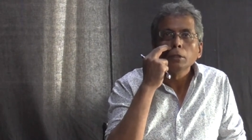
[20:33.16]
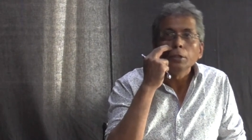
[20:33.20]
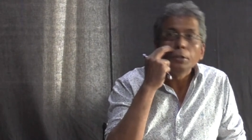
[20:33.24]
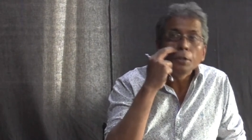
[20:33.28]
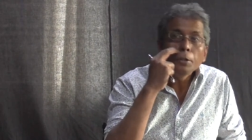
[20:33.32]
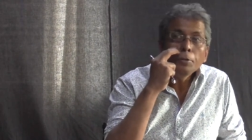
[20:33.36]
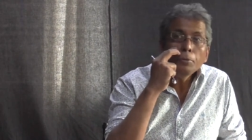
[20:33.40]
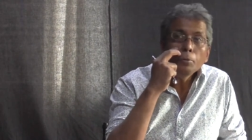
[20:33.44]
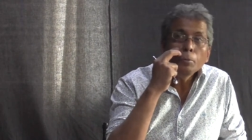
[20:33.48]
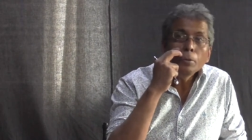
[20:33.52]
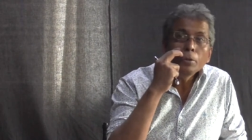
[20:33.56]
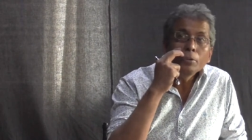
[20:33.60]
In
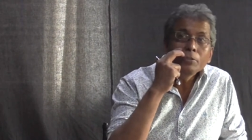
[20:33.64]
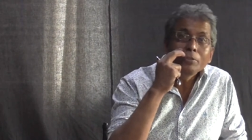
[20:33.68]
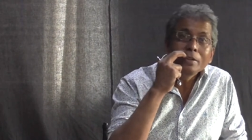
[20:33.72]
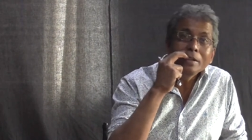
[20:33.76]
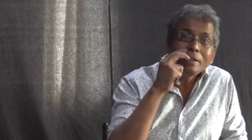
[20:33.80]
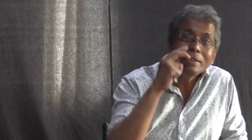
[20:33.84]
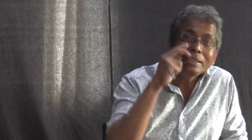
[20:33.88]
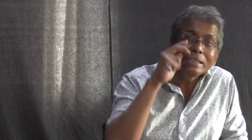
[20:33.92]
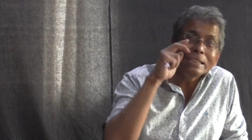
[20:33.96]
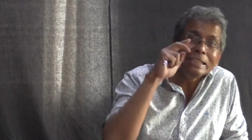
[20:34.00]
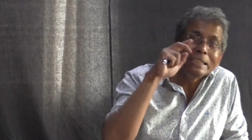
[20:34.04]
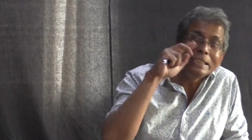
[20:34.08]
other words,
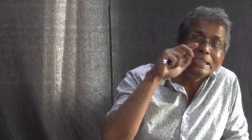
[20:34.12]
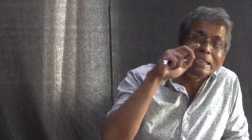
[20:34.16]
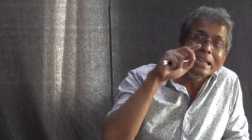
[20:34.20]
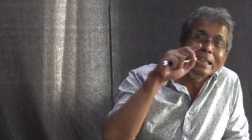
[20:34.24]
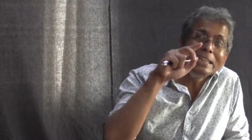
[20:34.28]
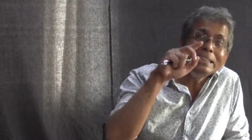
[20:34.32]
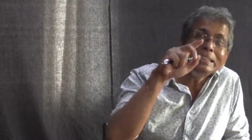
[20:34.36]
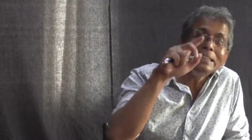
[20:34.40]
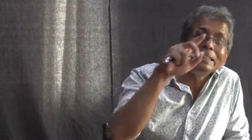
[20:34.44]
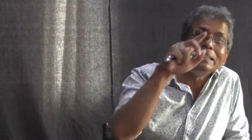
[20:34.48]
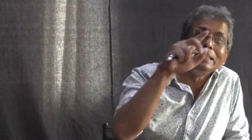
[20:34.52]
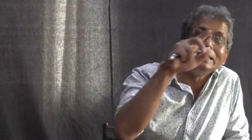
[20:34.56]
there is
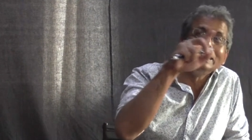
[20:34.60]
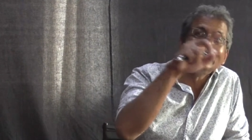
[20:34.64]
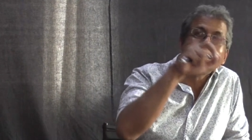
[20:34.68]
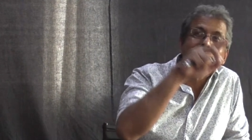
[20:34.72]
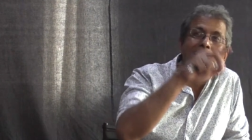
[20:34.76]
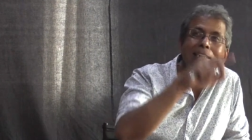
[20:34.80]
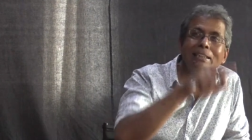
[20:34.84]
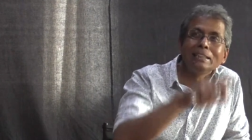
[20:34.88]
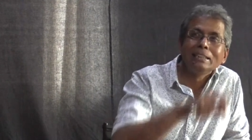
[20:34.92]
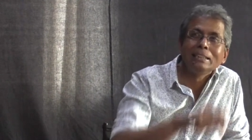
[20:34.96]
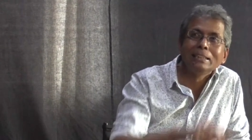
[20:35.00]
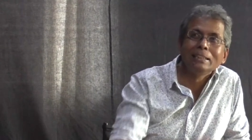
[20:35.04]

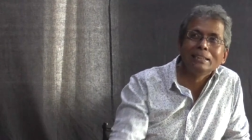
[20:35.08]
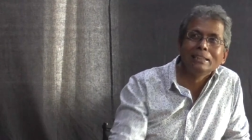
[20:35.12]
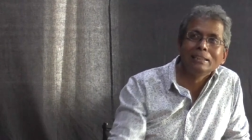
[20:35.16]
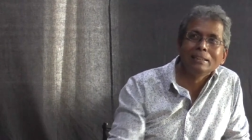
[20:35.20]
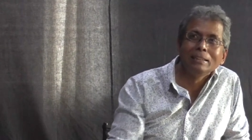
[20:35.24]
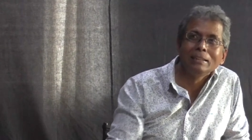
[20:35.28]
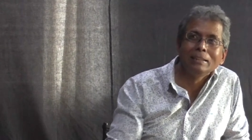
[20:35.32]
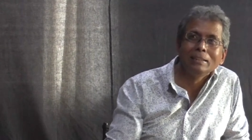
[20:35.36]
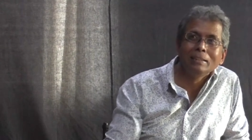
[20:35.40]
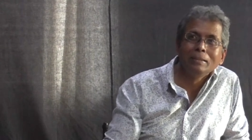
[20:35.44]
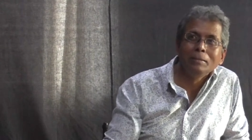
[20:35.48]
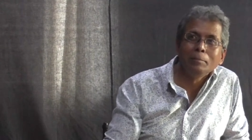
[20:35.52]
intelligence.
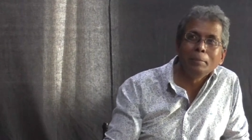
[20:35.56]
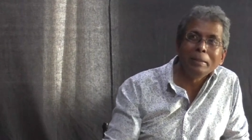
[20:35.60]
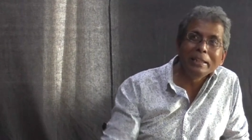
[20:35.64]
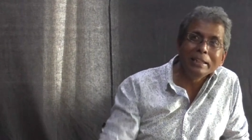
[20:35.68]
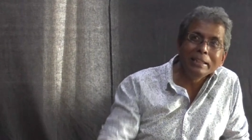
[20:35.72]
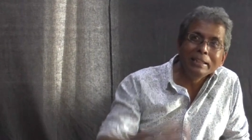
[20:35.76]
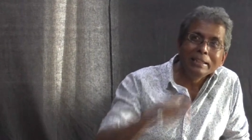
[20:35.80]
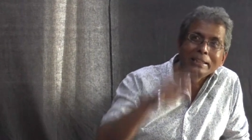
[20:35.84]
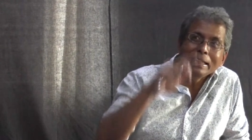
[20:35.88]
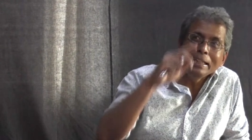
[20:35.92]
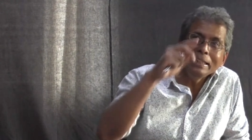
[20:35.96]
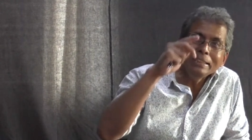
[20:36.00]

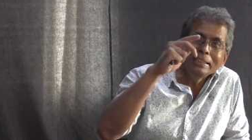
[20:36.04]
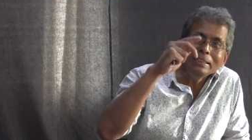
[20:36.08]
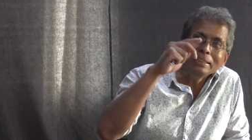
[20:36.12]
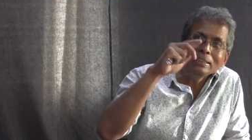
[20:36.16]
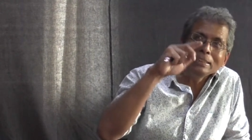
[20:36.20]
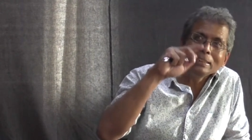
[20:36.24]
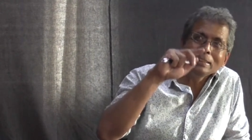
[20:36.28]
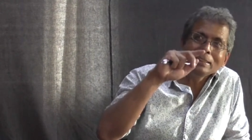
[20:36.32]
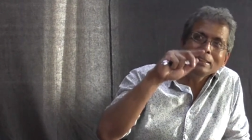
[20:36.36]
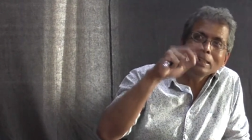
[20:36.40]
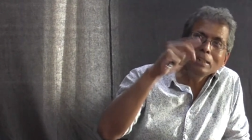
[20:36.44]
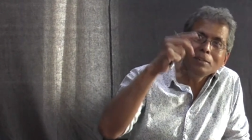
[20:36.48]
But
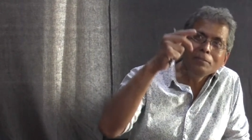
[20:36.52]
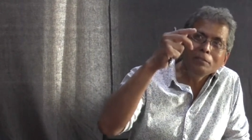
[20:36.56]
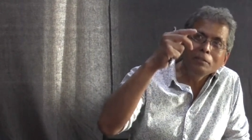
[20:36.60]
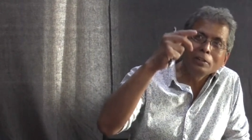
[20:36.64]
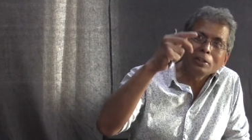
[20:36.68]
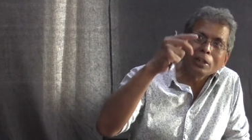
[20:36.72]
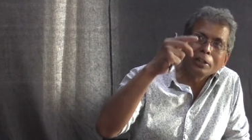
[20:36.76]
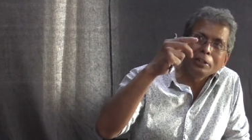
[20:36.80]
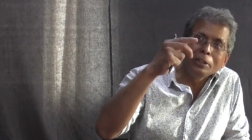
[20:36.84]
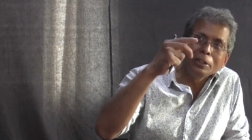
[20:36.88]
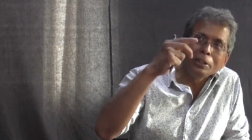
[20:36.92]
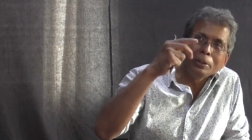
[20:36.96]
intelligence itself
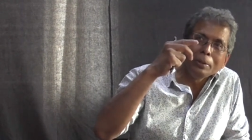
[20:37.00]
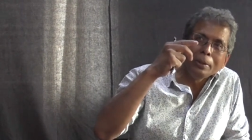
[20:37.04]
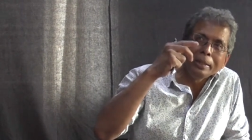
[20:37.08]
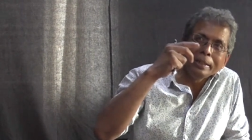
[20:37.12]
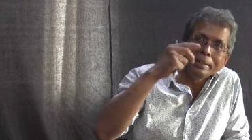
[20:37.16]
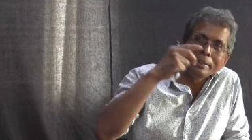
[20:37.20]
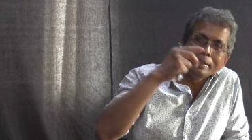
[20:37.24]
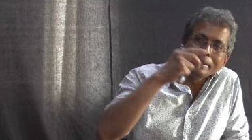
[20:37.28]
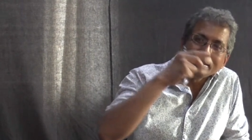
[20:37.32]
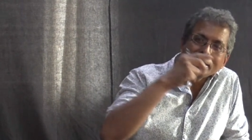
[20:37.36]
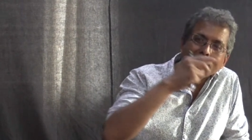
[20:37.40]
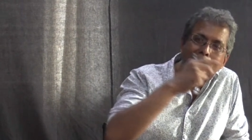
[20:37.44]
is
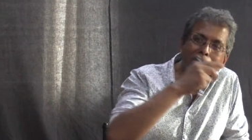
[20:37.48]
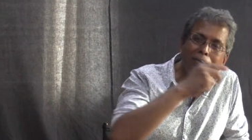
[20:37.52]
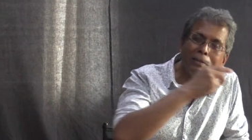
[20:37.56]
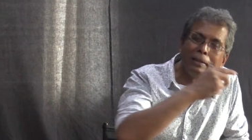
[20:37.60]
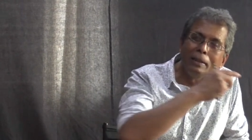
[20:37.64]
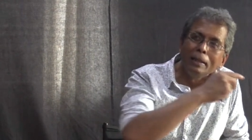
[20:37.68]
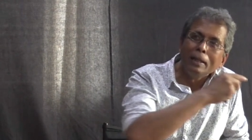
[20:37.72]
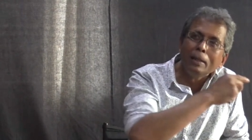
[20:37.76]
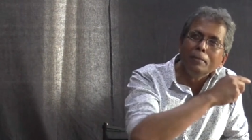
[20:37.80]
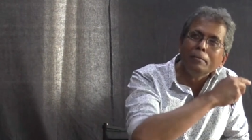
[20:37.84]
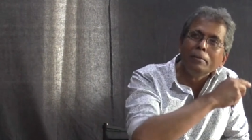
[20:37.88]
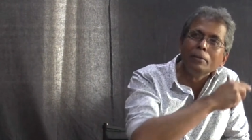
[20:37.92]
articulated at
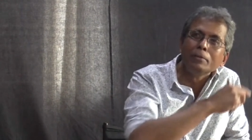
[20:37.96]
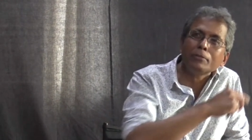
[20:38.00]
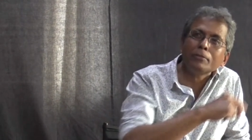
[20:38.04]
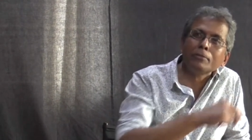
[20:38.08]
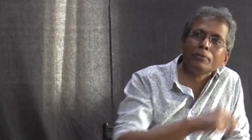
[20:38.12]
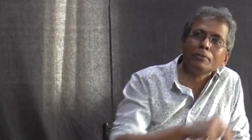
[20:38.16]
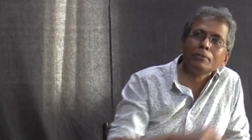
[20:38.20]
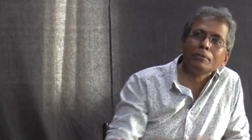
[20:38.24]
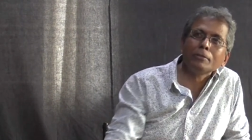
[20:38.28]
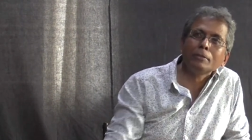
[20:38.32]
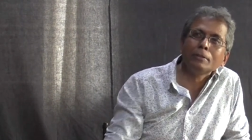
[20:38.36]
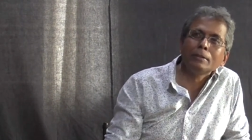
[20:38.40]
different
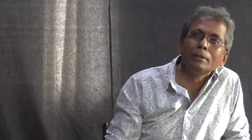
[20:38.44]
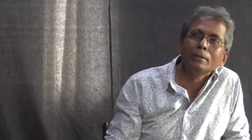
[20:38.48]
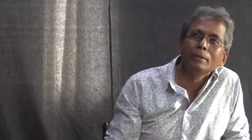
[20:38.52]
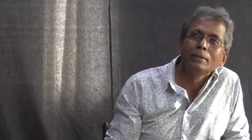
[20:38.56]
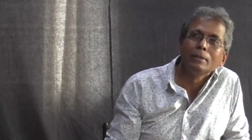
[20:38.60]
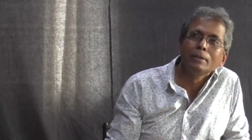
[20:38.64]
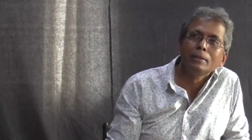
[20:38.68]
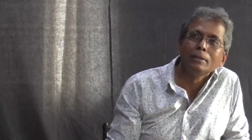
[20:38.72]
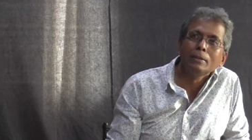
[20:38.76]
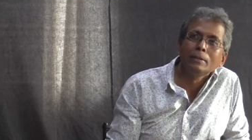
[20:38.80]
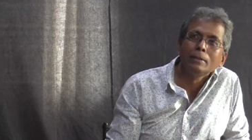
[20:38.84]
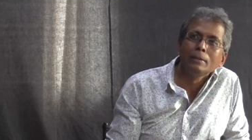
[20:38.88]
levels.
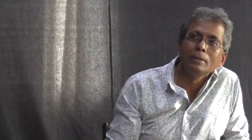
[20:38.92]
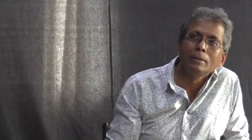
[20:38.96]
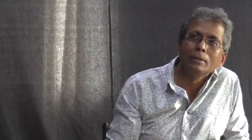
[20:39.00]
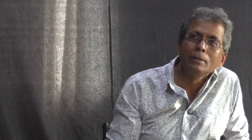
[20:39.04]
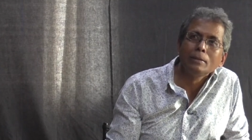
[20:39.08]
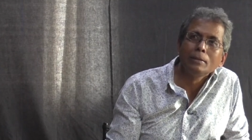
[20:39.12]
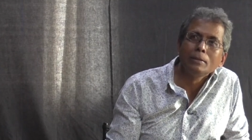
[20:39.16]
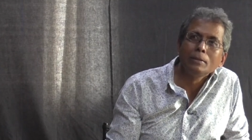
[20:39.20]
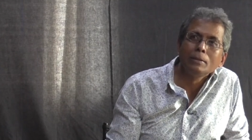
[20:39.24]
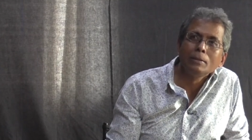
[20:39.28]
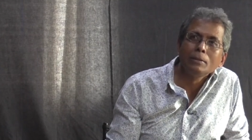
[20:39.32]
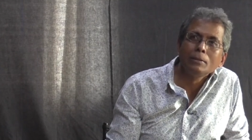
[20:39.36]

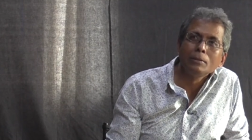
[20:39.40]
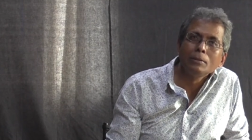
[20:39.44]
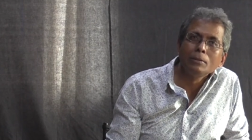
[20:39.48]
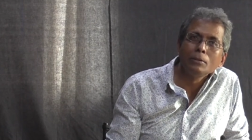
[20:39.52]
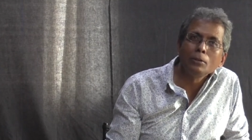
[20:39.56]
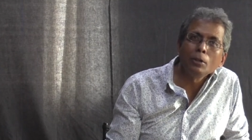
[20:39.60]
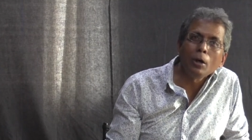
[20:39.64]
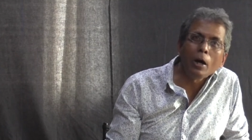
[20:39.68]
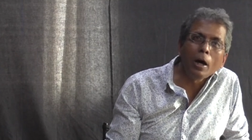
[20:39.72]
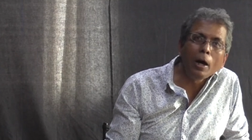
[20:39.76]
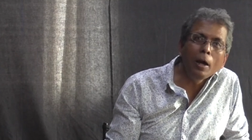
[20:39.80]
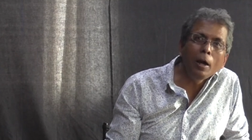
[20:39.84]

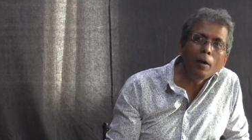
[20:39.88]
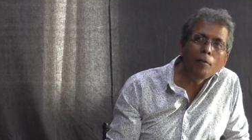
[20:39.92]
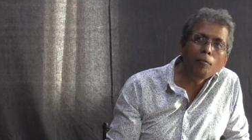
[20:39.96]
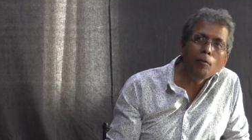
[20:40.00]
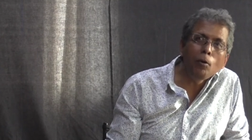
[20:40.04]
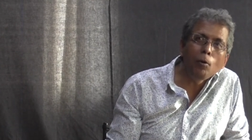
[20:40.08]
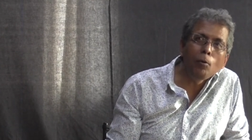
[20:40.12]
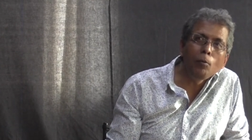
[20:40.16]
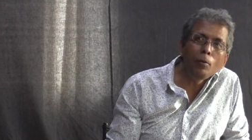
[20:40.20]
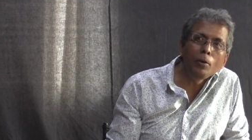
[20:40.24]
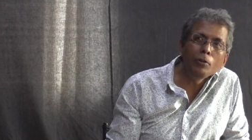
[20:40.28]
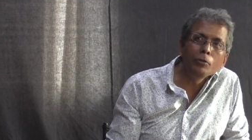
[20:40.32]
So I have
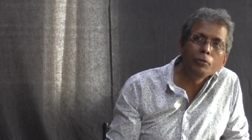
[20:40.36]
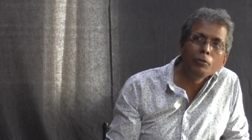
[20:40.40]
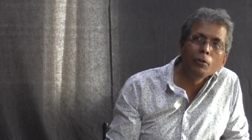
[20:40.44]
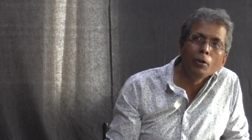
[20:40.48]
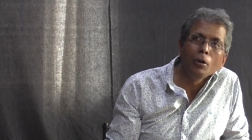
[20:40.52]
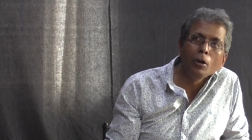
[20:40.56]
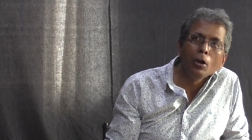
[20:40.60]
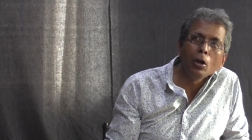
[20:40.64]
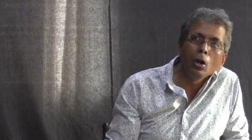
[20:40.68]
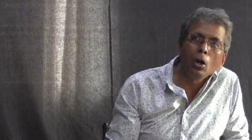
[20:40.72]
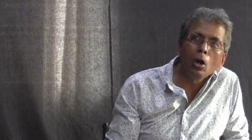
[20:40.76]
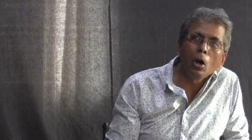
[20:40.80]
always
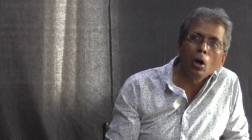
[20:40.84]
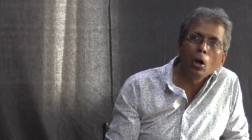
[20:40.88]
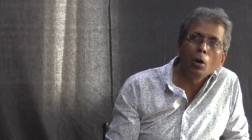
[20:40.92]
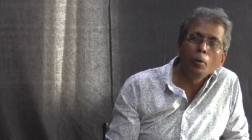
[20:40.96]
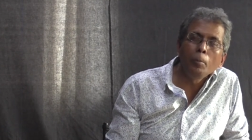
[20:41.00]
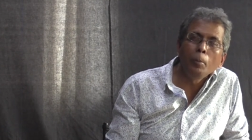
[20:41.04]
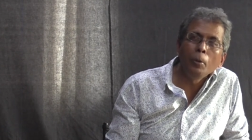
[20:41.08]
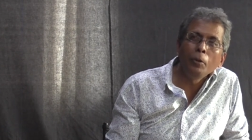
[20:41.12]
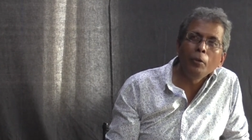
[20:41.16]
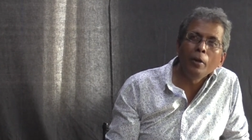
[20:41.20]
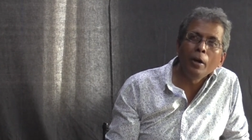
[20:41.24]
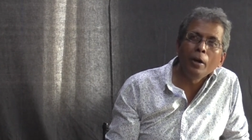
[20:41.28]

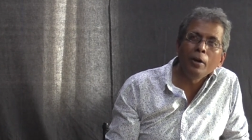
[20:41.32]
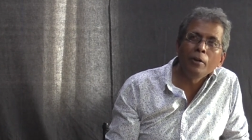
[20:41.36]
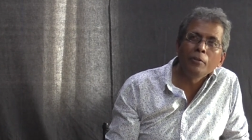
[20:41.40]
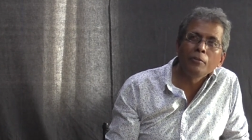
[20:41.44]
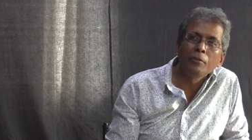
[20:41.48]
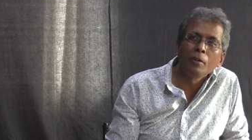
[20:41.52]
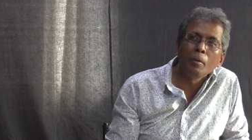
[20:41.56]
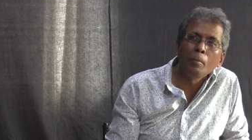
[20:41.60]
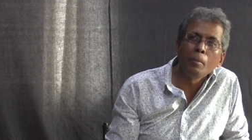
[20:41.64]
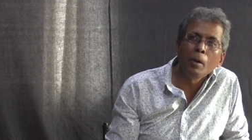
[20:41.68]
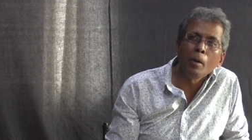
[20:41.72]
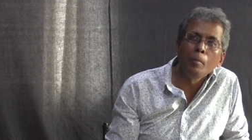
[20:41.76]
called Buddha and
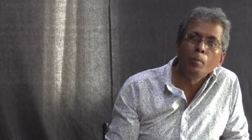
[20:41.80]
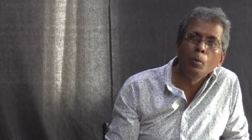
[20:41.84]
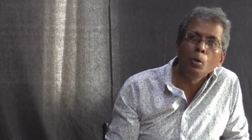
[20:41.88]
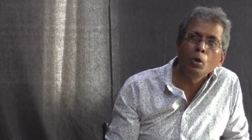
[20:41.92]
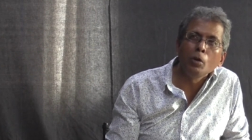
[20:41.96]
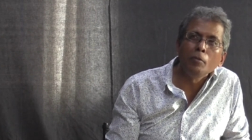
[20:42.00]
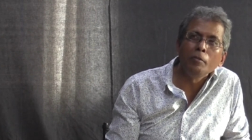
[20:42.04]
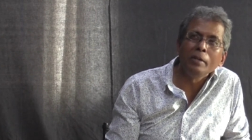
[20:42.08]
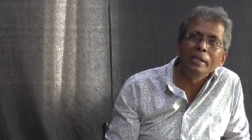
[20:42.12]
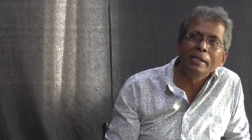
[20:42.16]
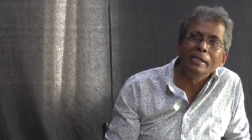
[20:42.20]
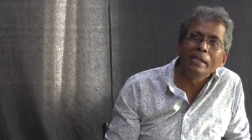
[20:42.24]
his Dhamma a
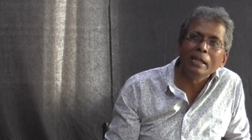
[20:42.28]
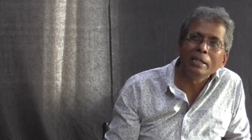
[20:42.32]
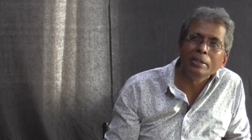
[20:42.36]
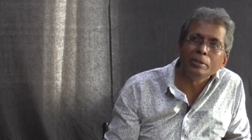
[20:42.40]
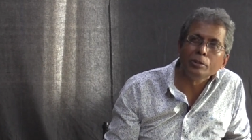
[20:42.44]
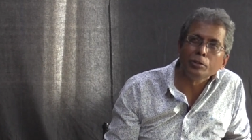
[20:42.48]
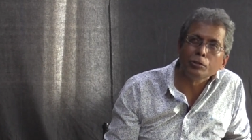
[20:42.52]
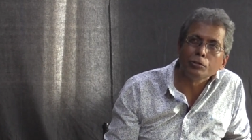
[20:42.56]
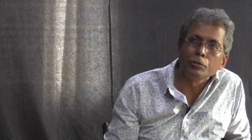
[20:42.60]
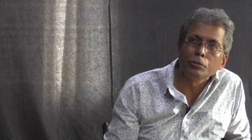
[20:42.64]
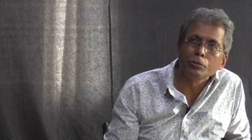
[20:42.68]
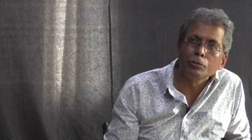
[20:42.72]
book of
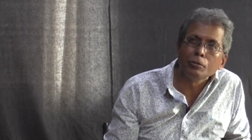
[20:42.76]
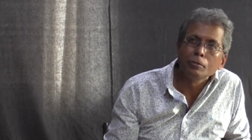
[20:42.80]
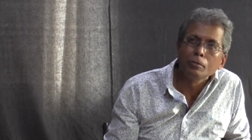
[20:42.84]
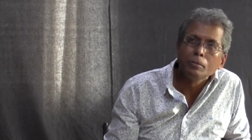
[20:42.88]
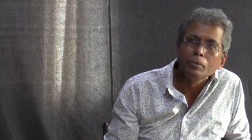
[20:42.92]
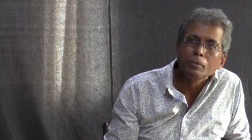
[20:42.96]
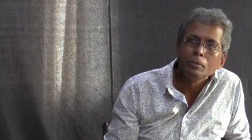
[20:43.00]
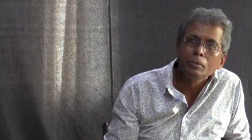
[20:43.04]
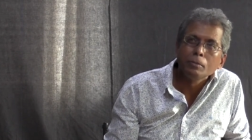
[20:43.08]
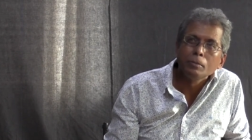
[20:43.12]
intelligence,